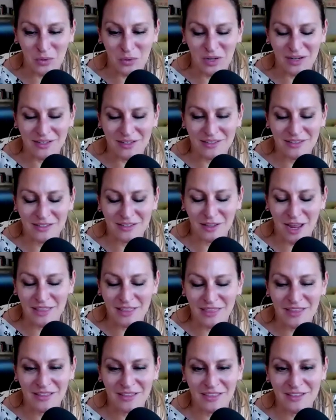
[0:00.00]
And I
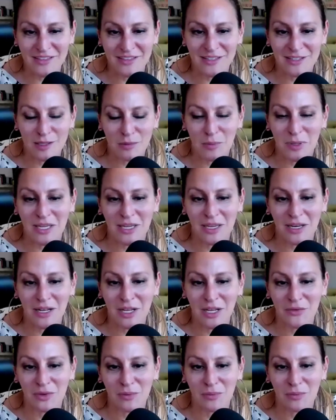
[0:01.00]
think this is the
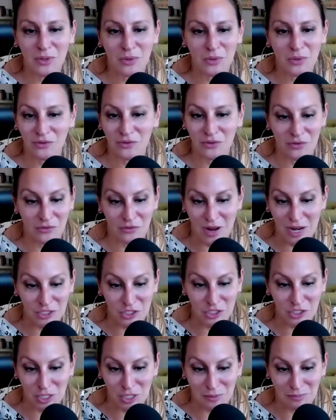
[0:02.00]
beginning of a beautiful
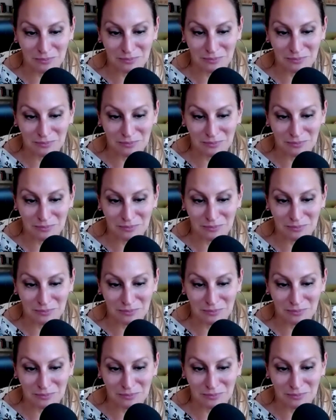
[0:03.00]
friendship.